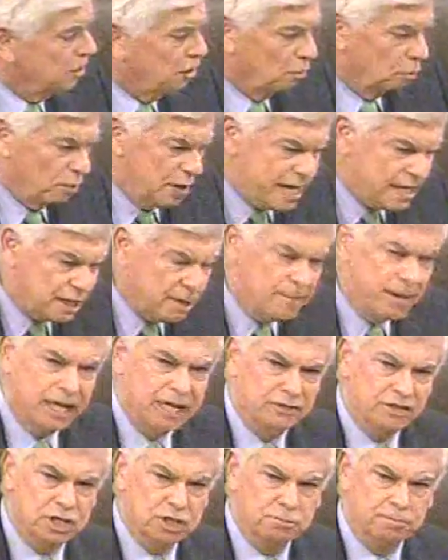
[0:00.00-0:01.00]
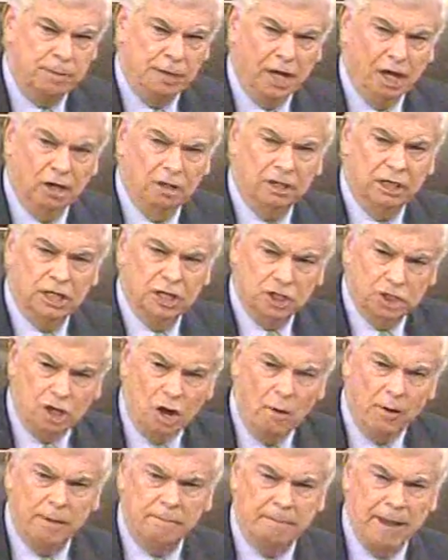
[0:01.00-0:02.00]
Recommitting this bill,
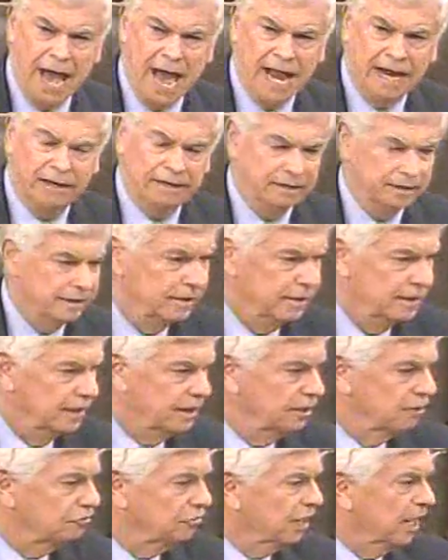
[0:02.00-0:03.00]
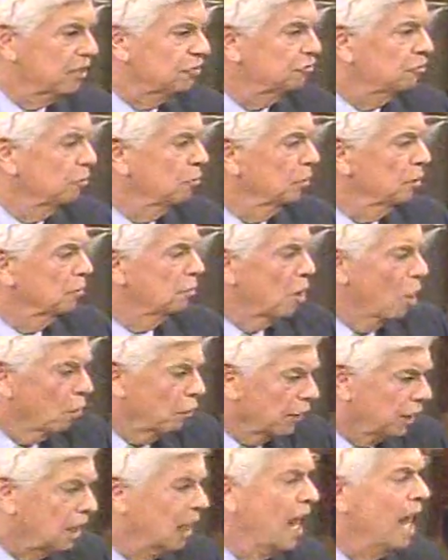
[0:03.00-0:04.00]
going back, in a sense, would roll
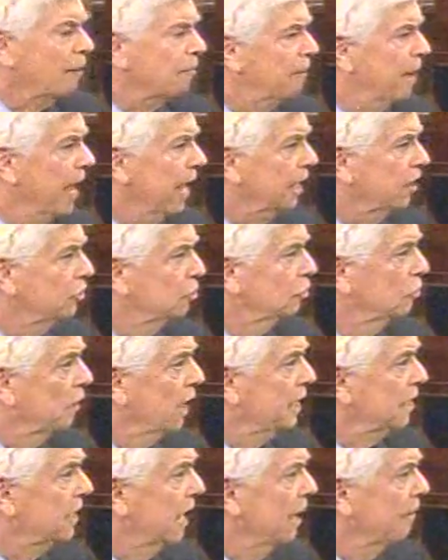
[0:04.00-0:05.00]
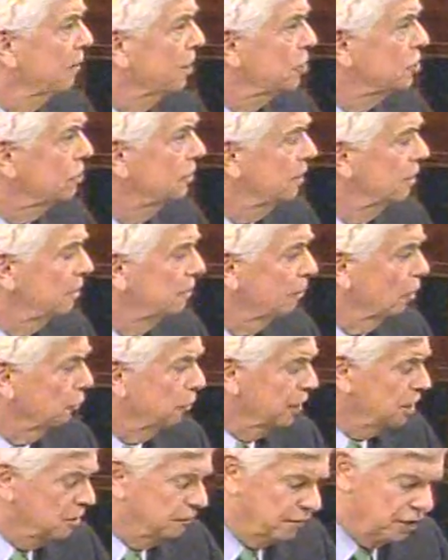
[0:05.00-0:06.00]
the clock back and do great damage, both
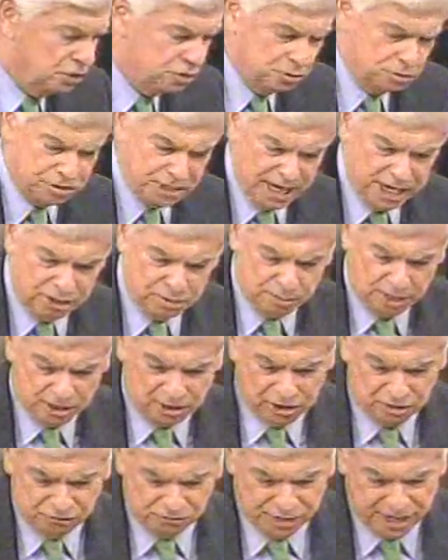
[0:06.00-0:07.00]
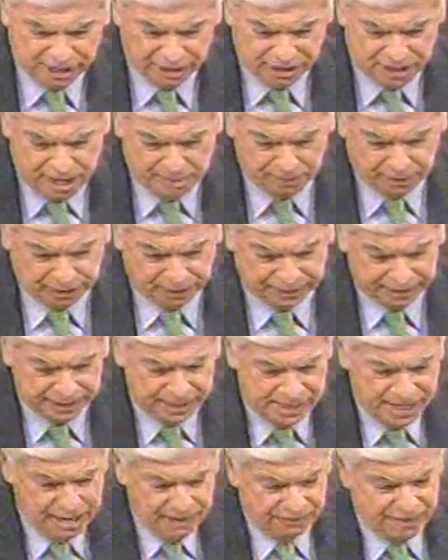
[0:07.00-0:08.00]
to individuals and to our country economically.
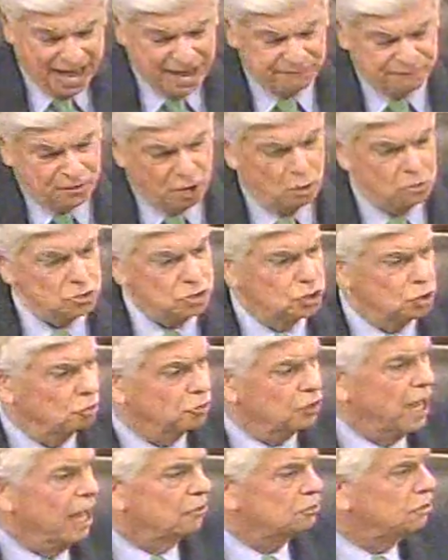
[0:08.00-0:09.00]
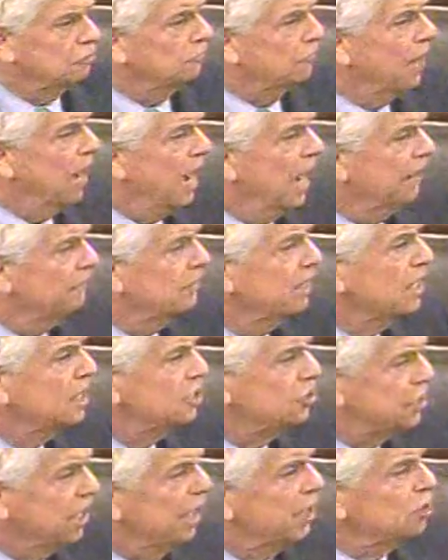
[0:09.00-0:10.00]
That vote in 2005
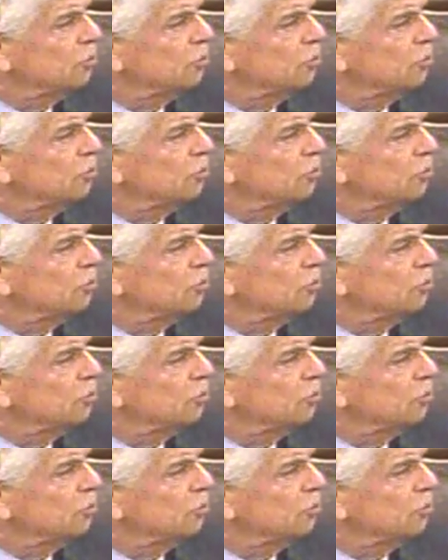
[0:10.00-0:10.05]
set us